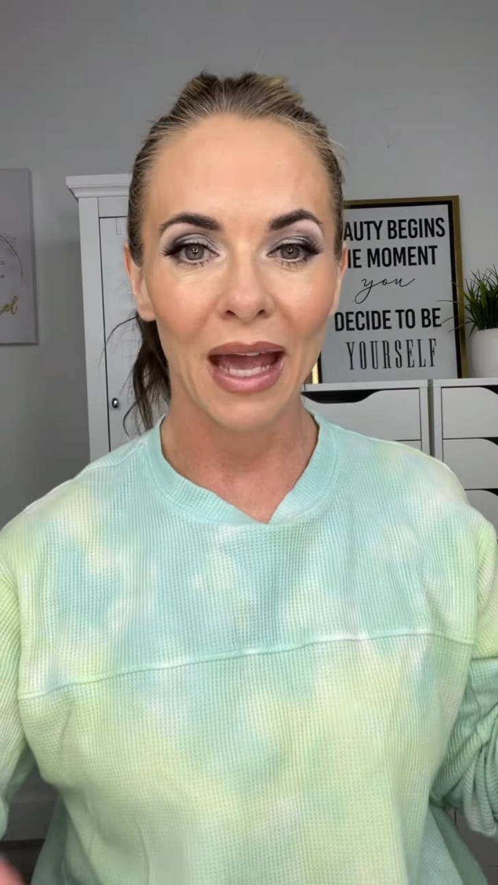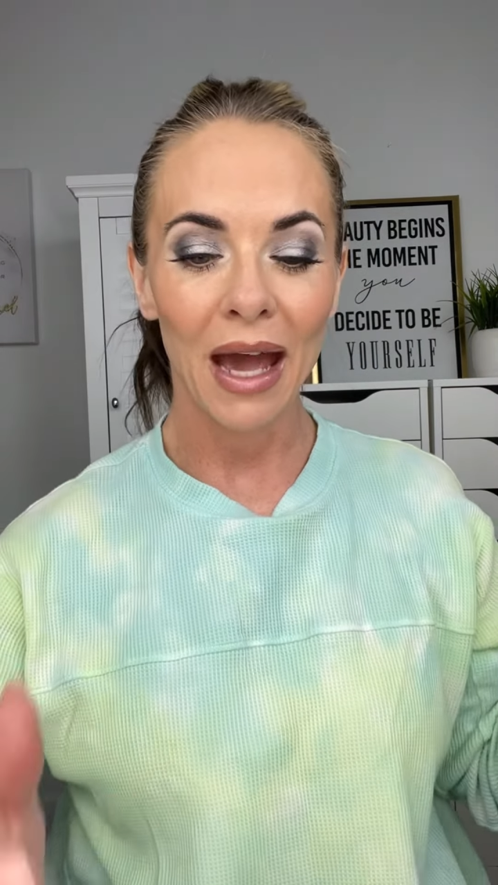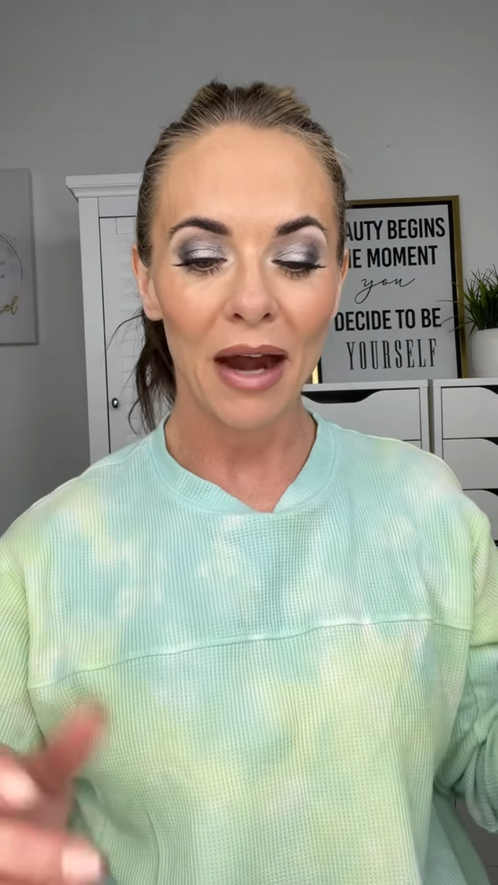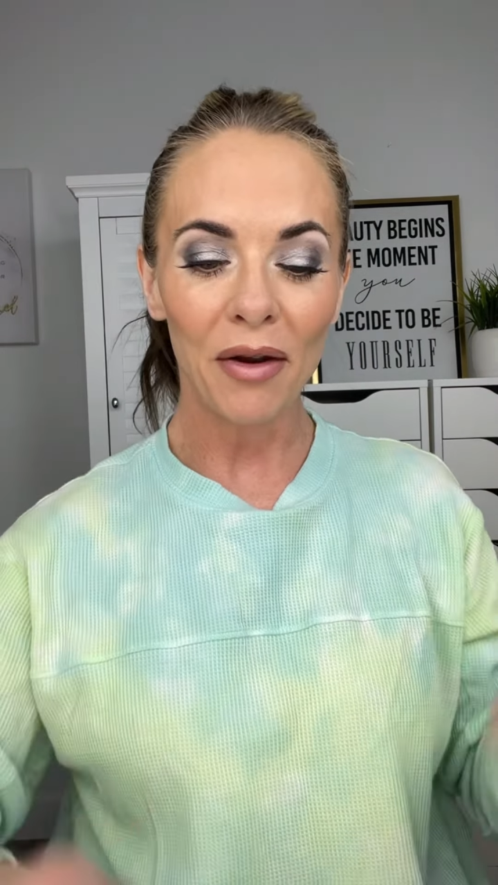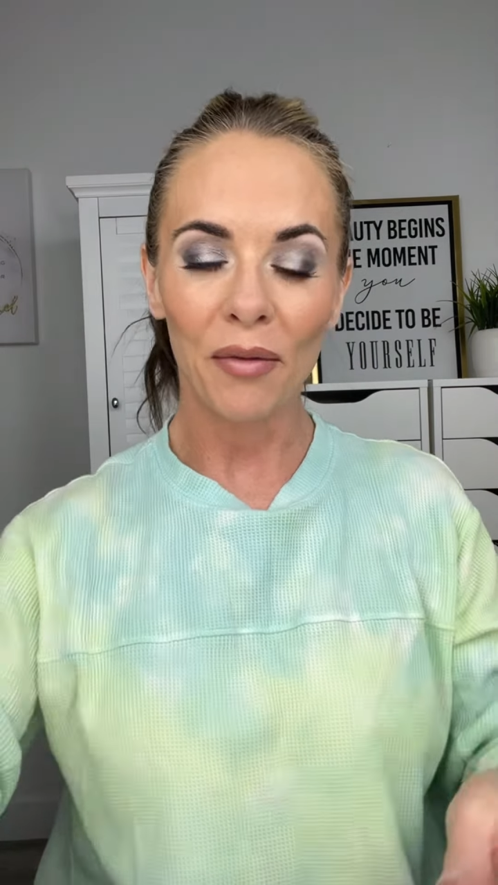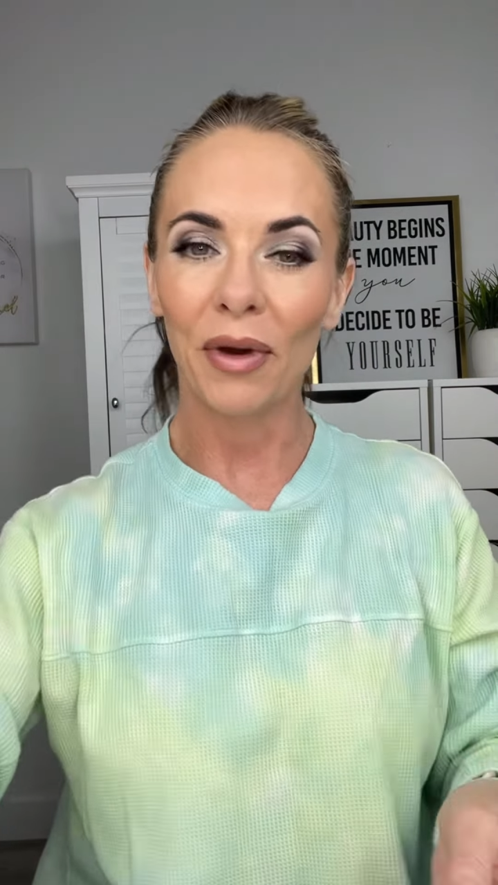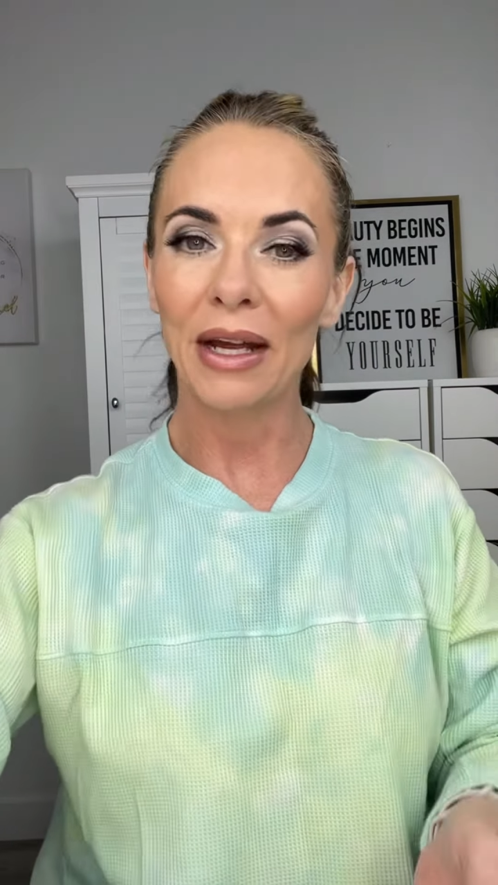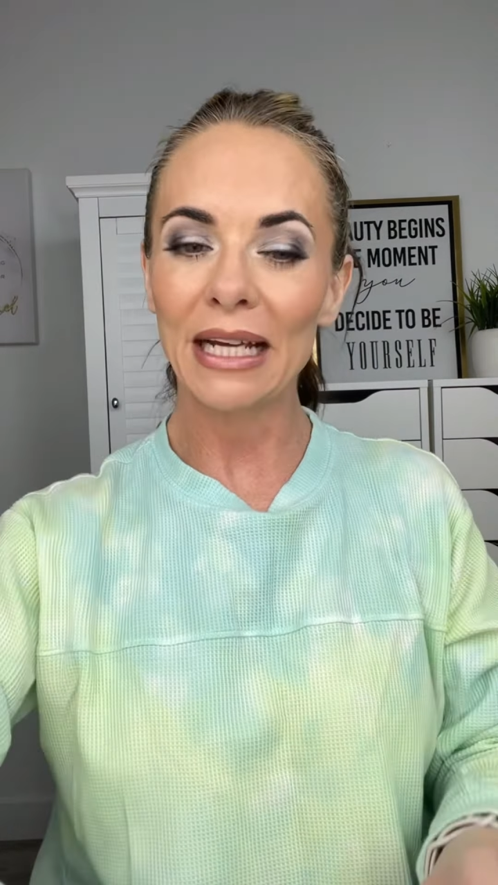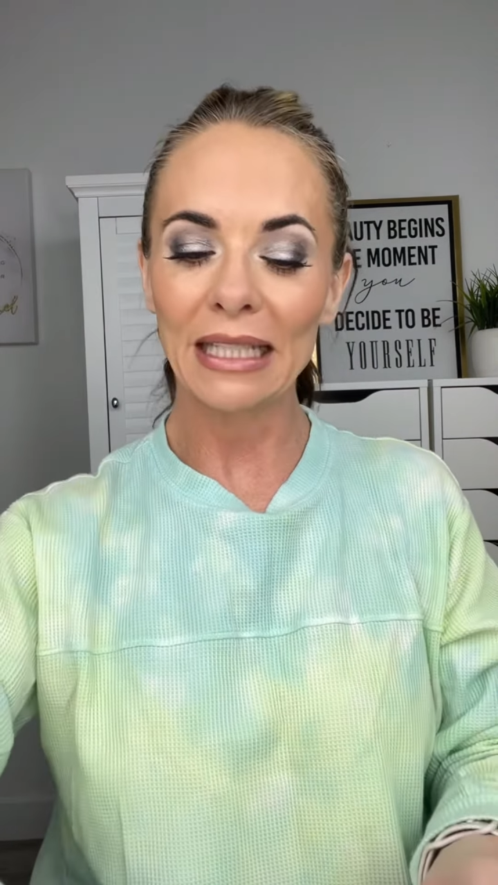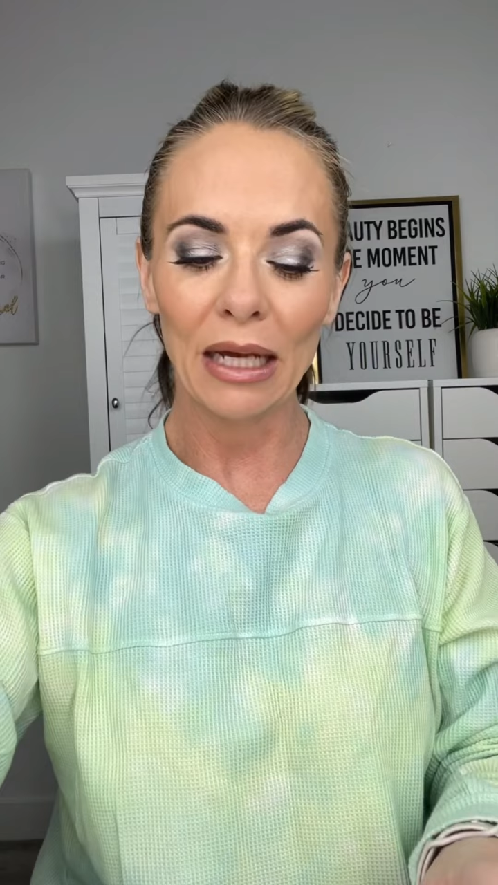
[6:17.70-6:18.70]
I don't know. What do you
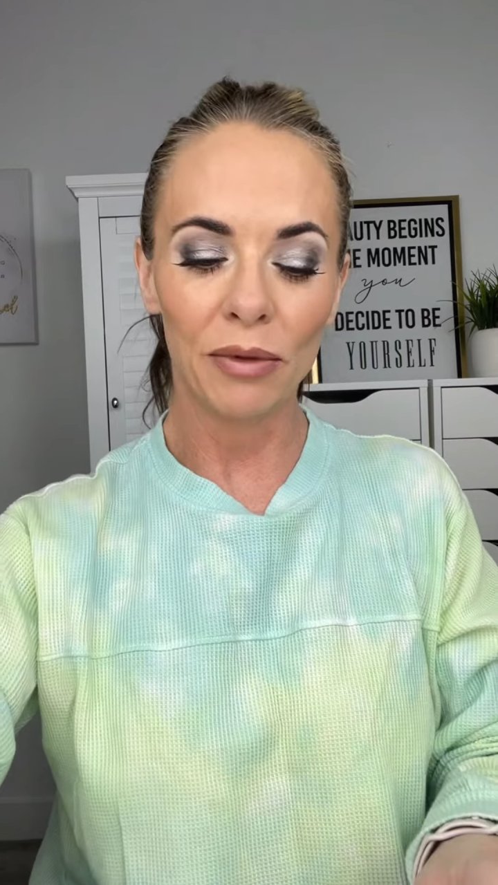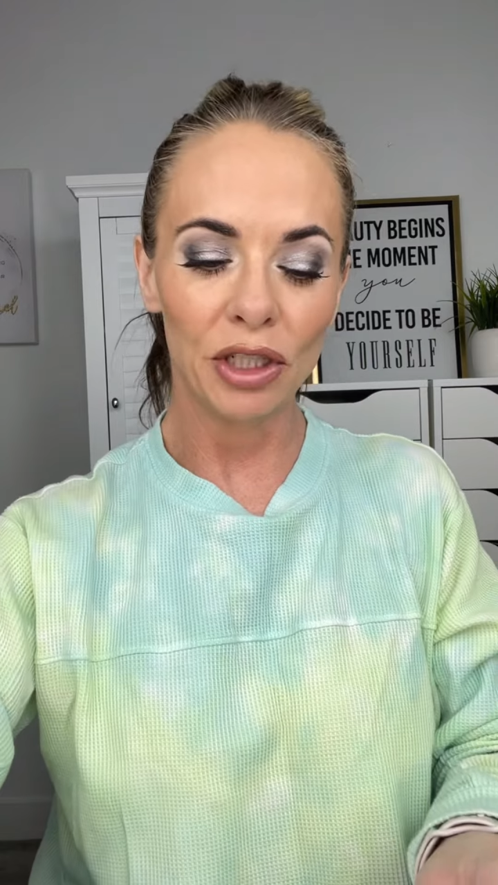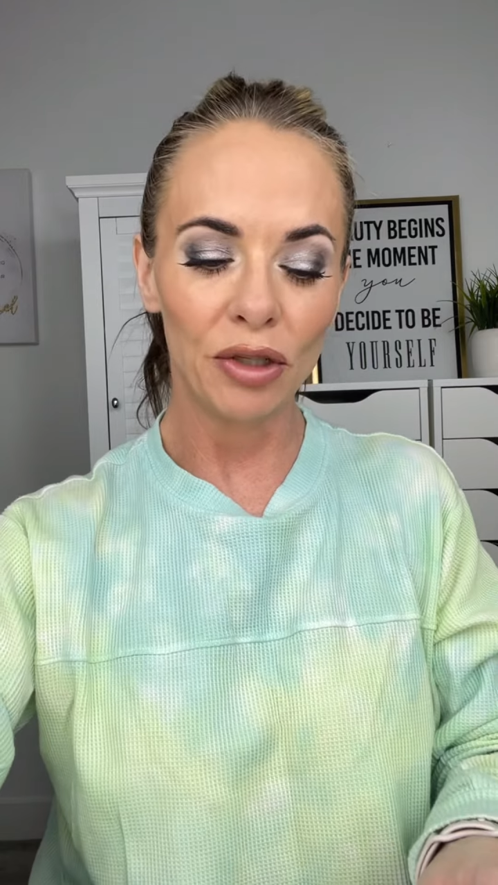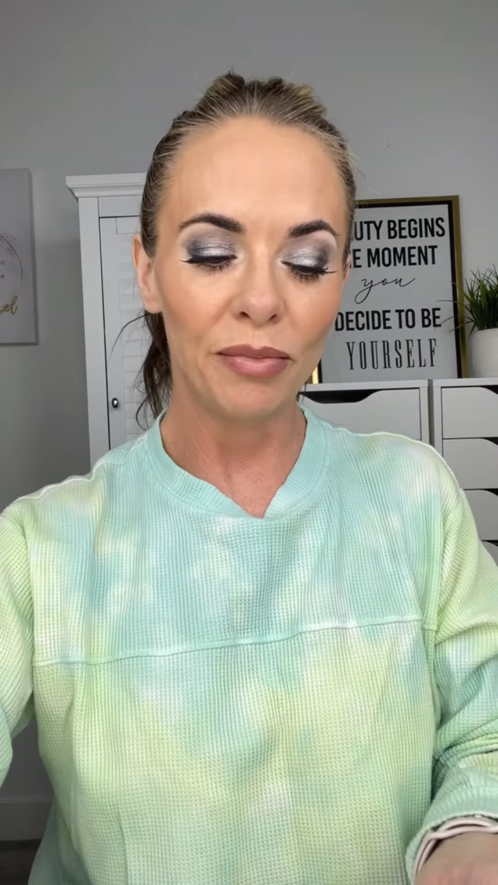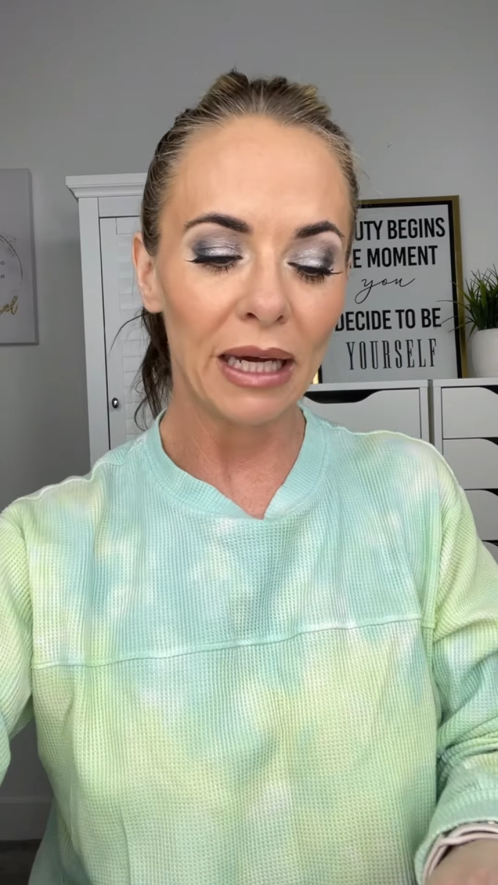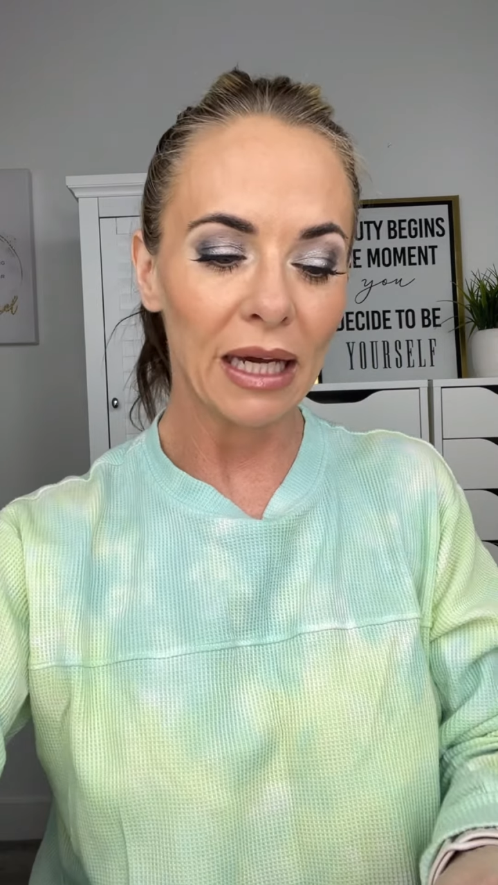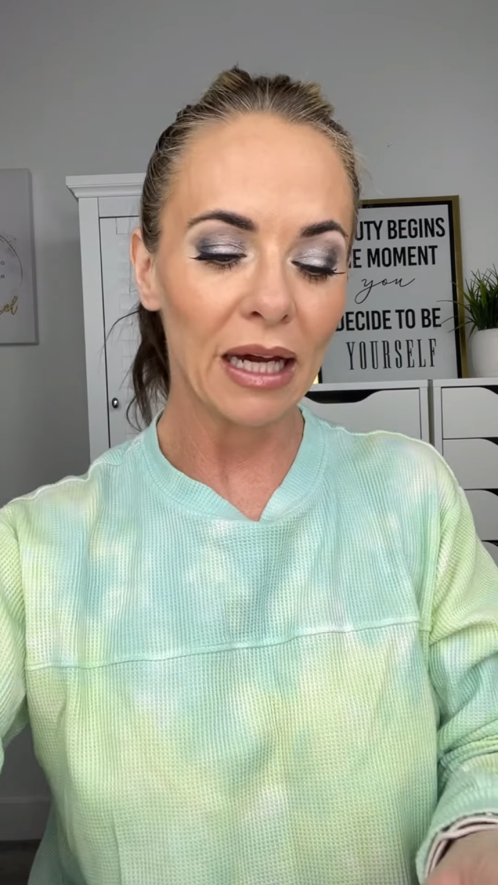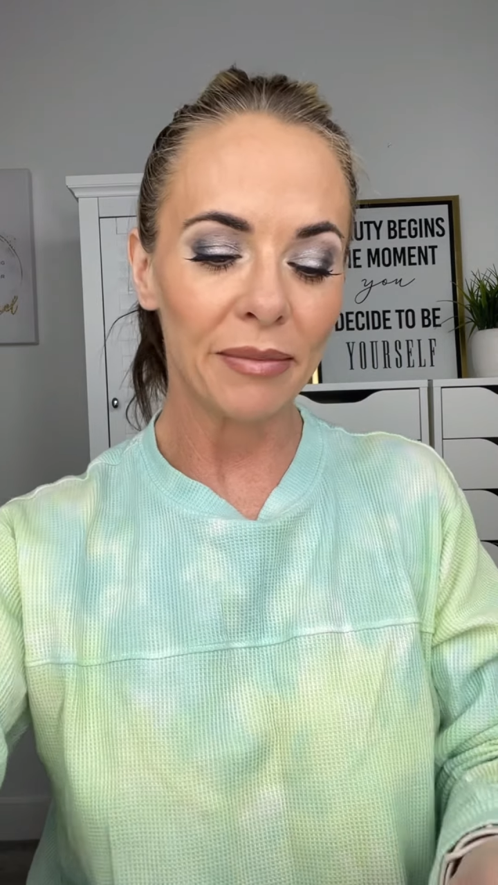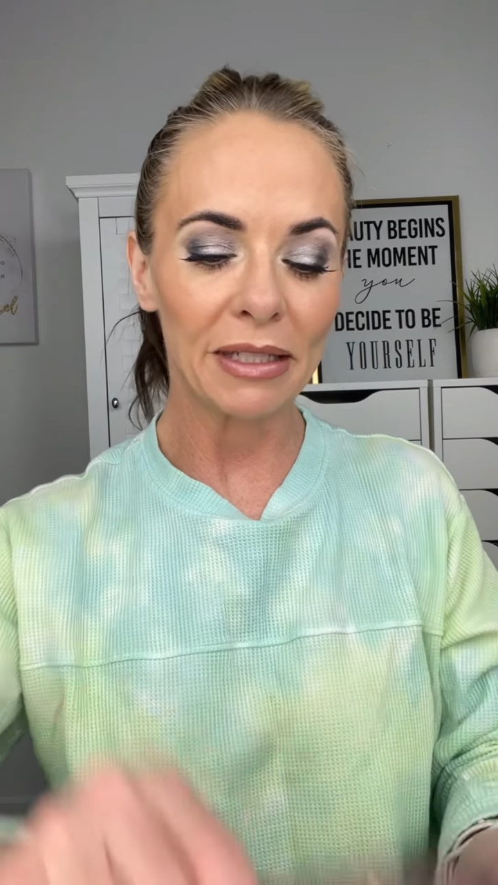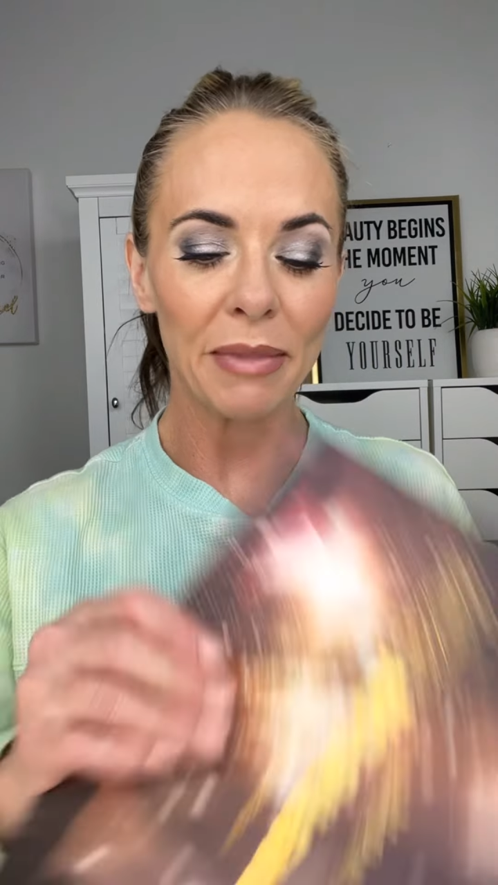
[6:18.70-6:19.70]
guys think? Would you pick
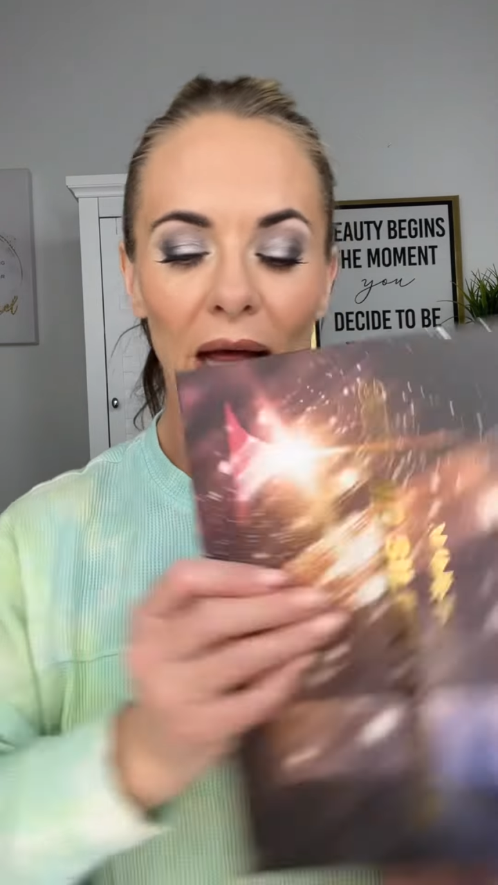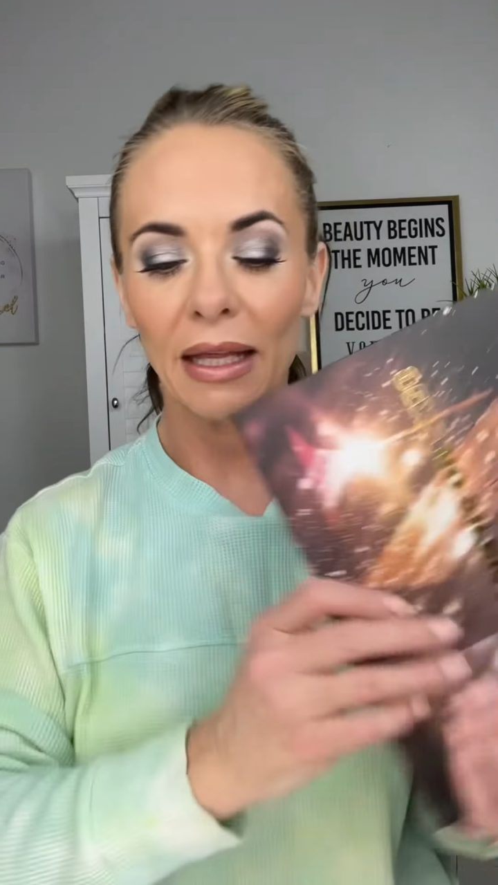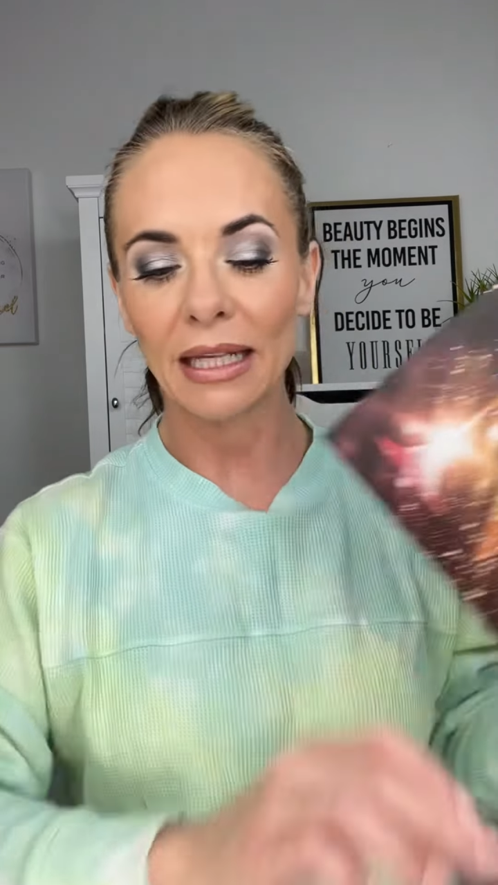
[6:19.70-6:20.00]
up this palette?